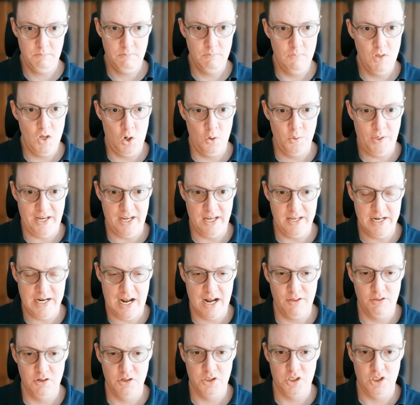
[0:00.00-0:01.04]
Okay, now
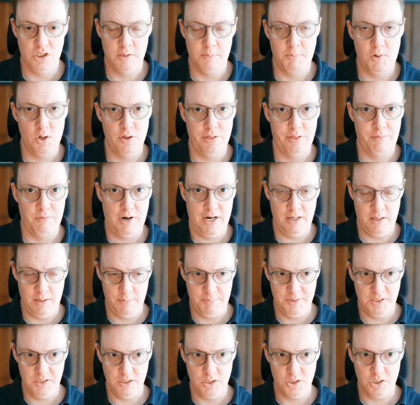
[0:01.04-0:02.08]
there's a small threat in the
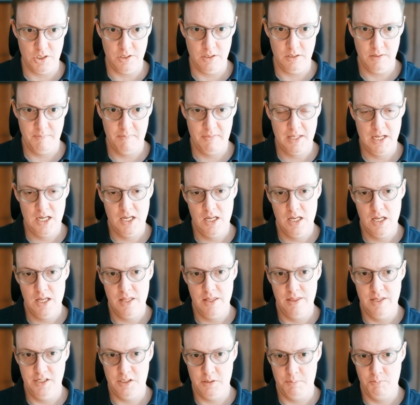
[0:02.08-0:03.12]
position.
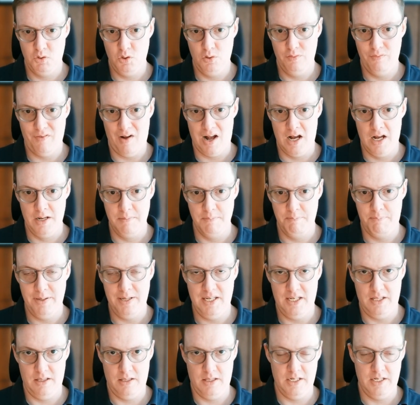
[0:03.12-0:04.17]
This move
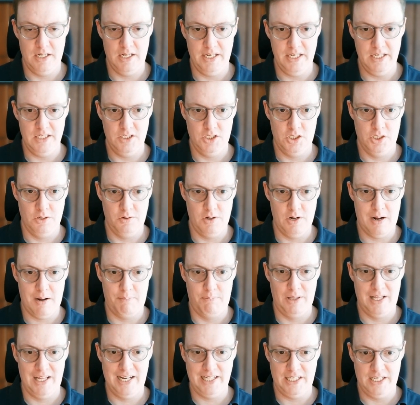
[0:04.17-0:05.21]
unpinned the knight, so now
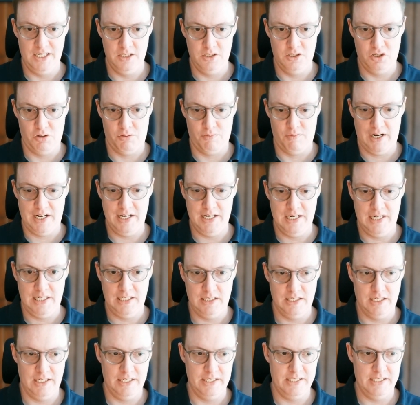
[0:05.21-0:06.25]
black is threatening
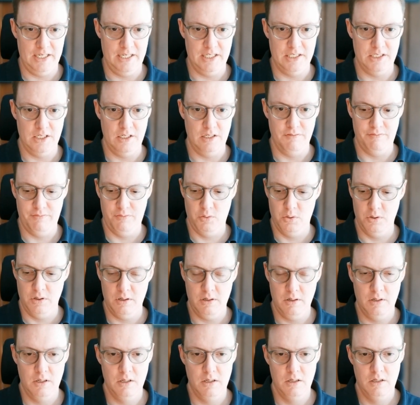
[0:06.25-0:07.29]
knight takes e4,
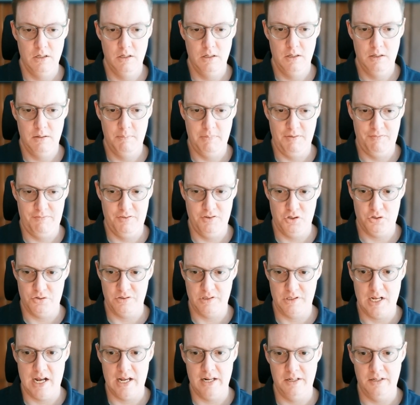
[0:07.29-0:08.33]
but Fischer's
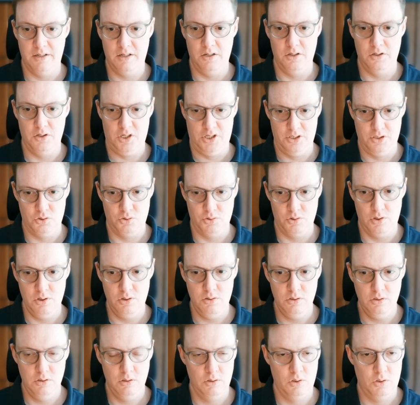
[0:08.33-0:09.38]
got it under
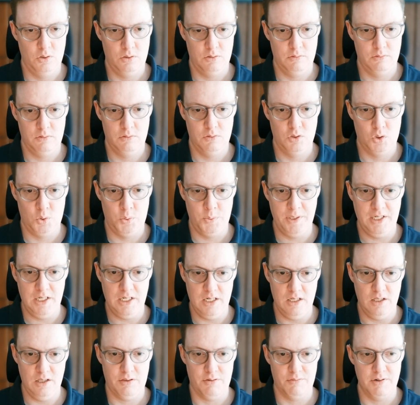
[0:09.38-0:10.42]
control. Queen
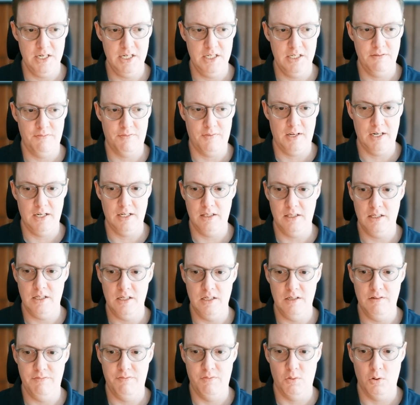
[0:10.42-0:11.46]
e3, defending the
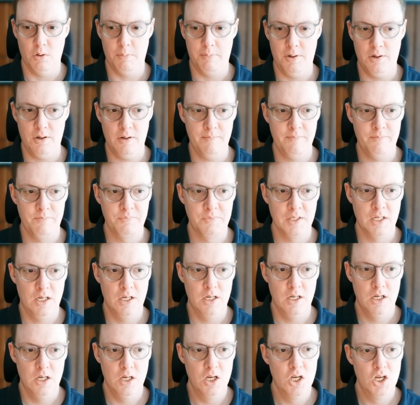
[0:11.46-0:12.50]
e4 pawn.
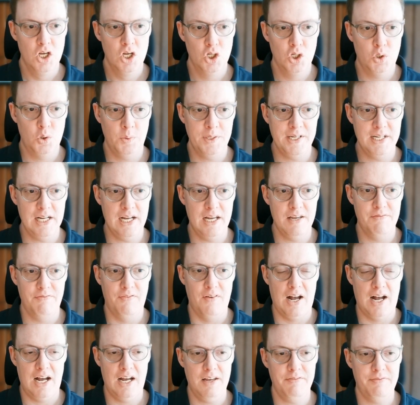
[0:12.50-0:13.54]
Queen
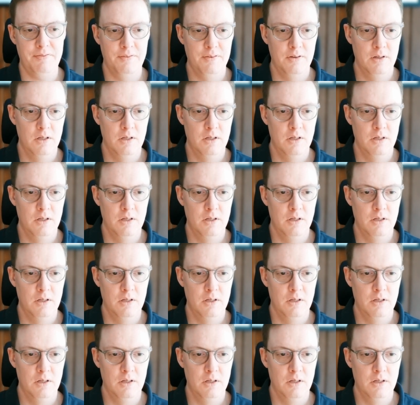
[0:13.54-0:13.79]
a5.